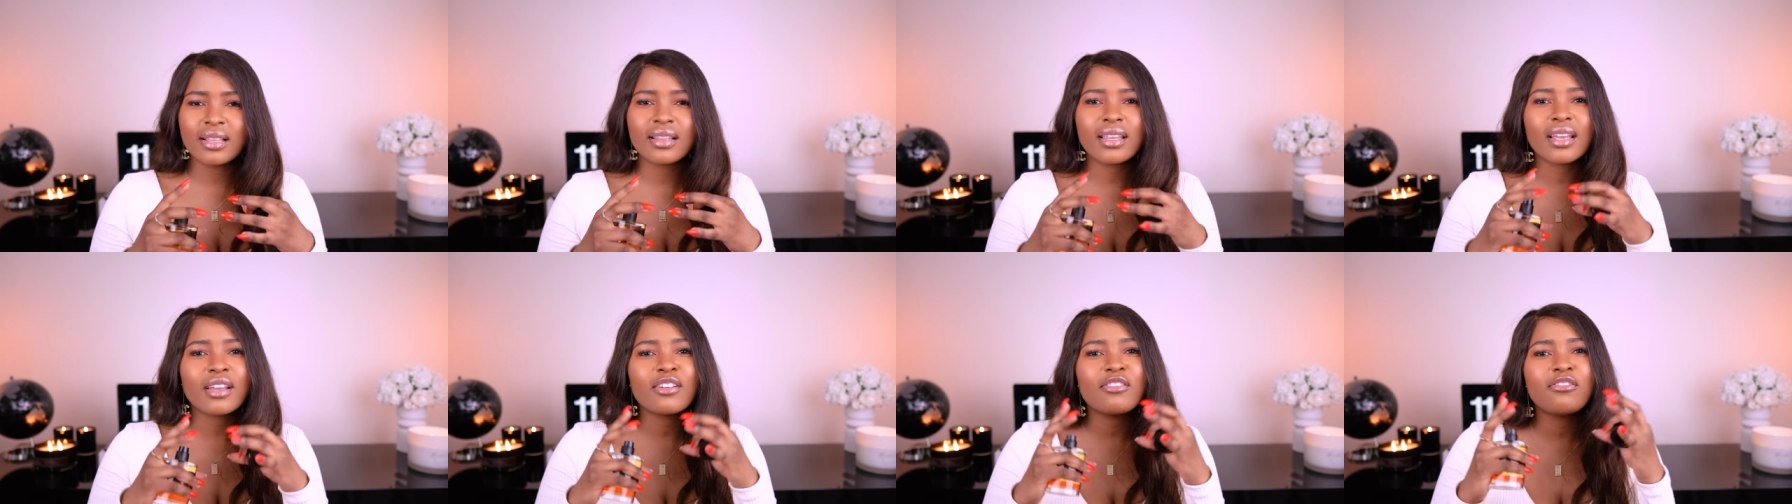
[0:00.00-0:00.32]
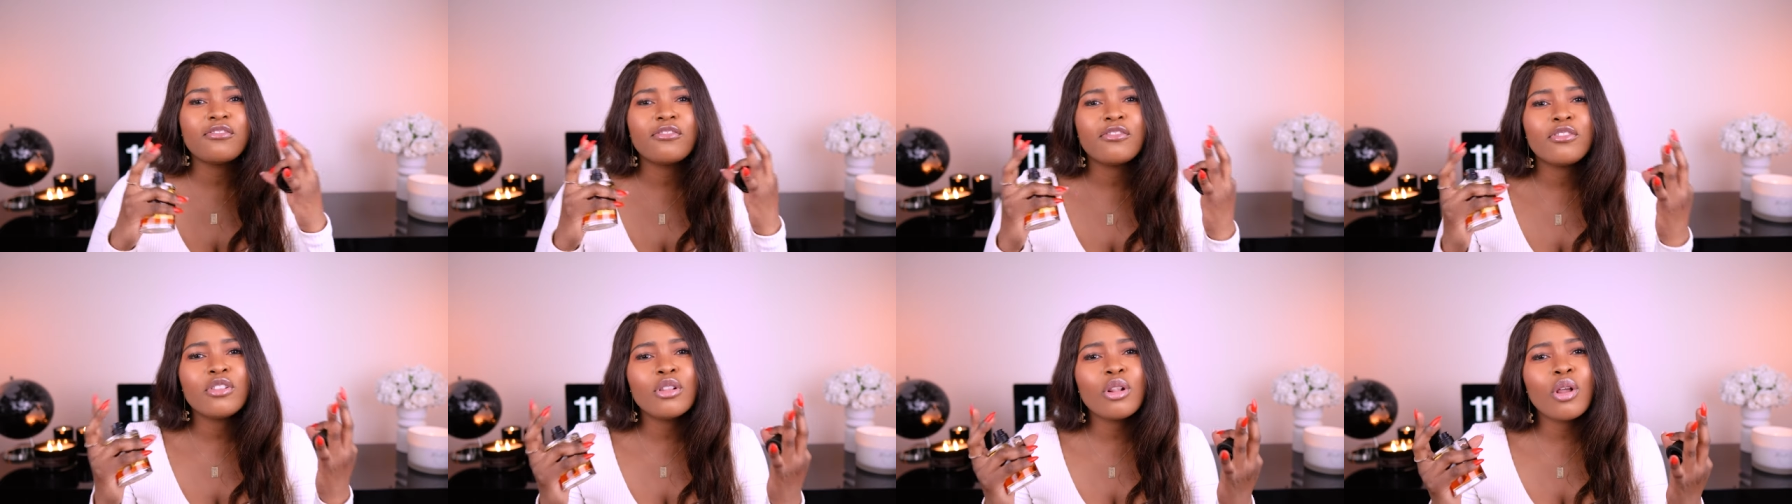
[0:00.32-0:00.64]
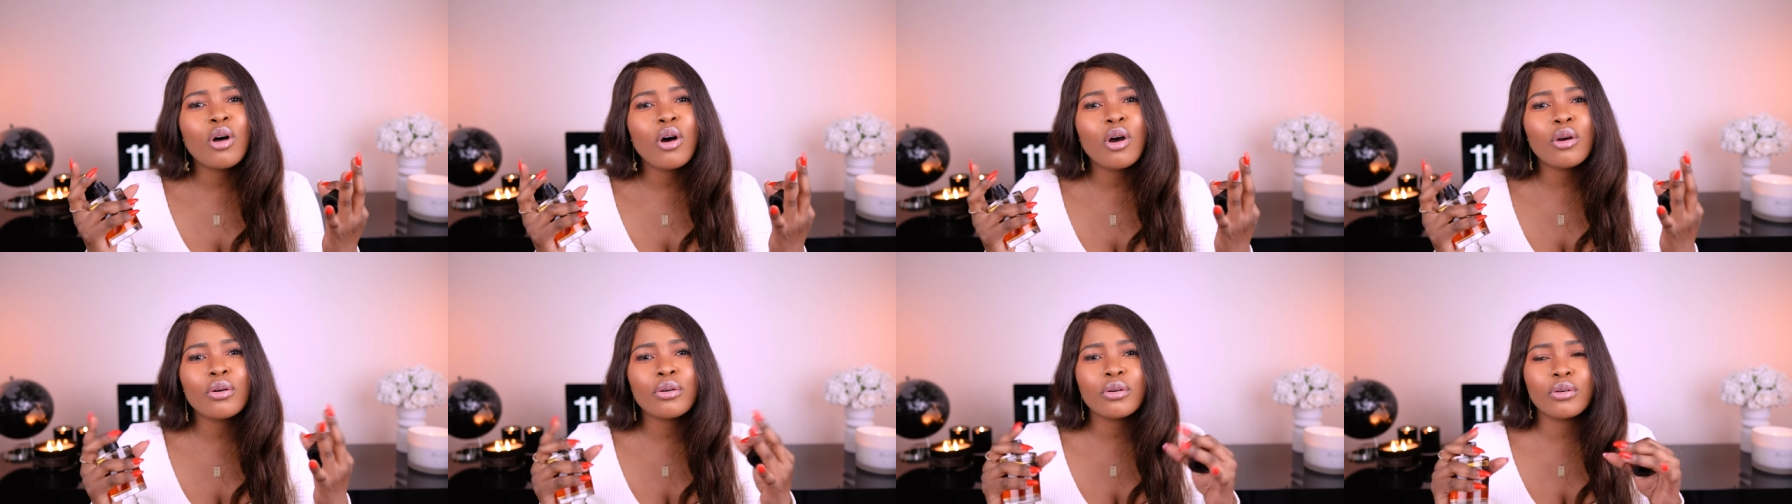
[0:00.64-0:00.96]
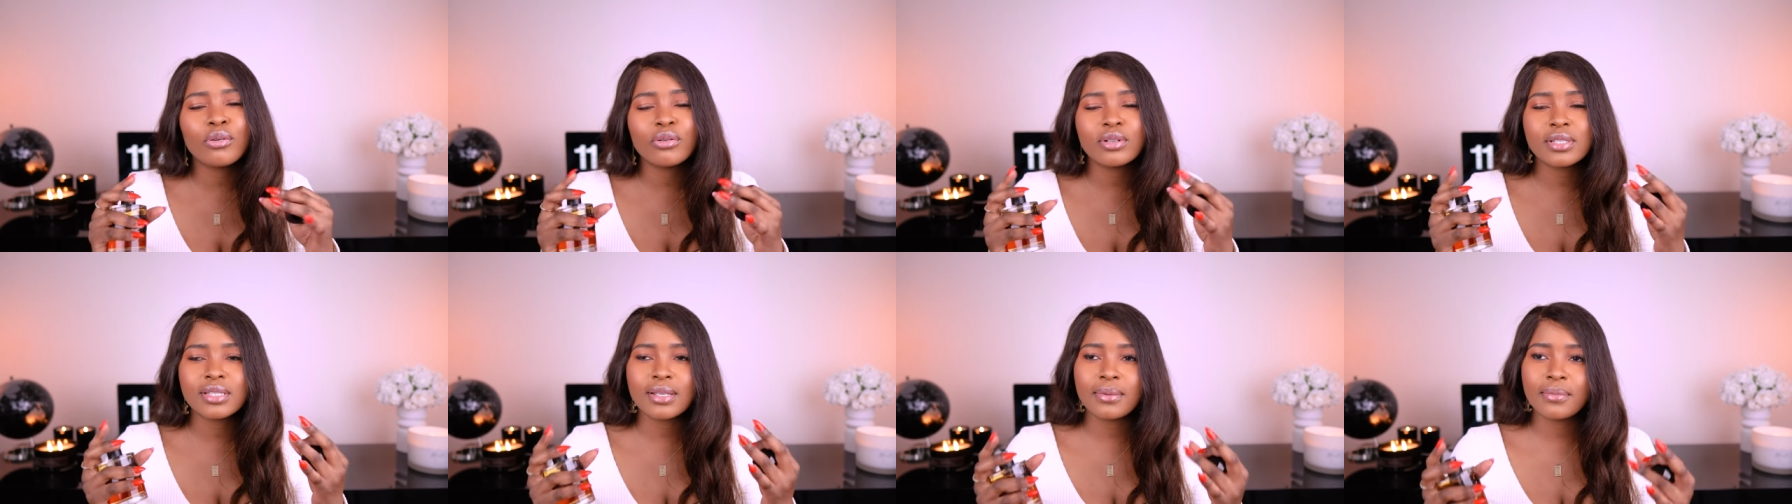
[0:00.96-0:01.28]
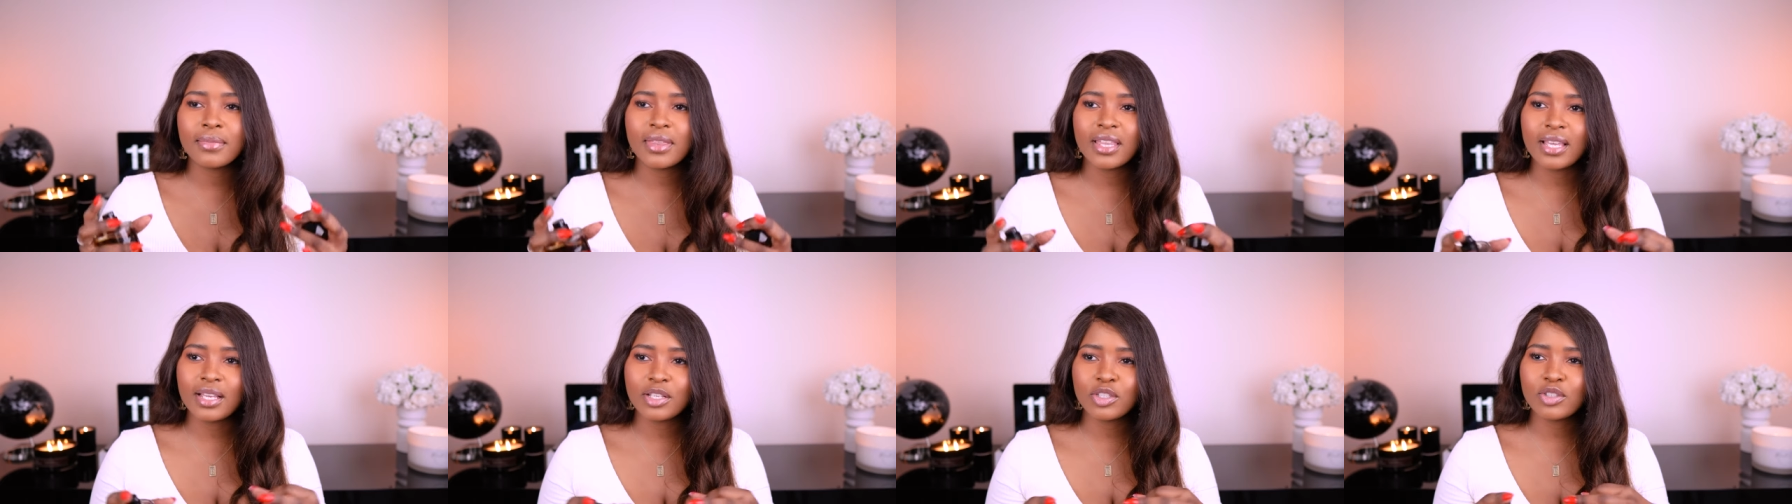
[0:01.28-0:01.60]
like a floral or
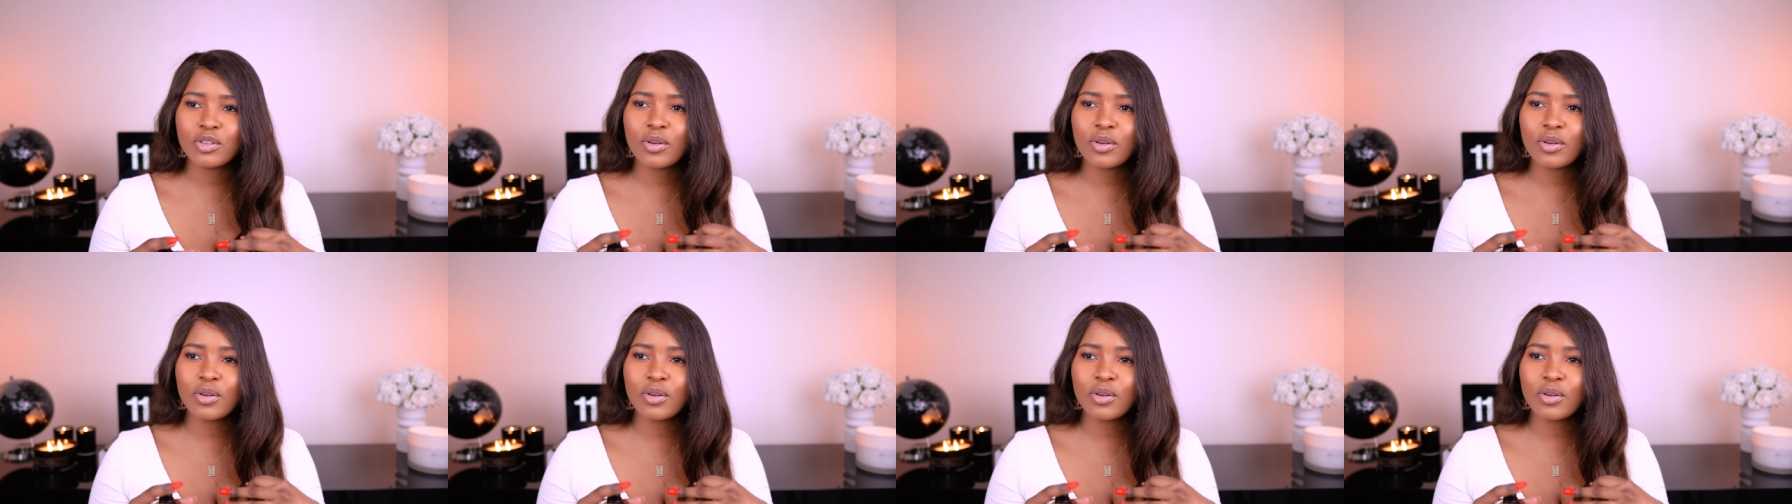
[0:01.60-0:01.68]
something.